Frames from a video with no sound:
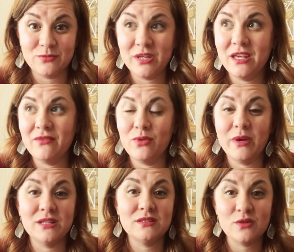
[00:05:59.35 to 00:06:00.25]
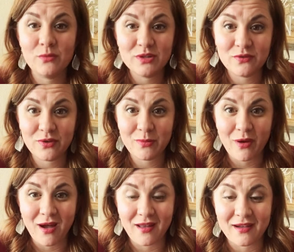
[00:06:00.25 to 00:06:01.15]
We give away so much free
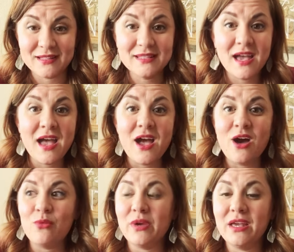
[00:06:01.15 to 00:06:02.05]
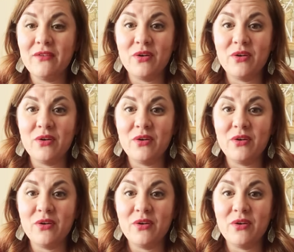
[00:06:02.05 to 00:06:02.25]
product. We give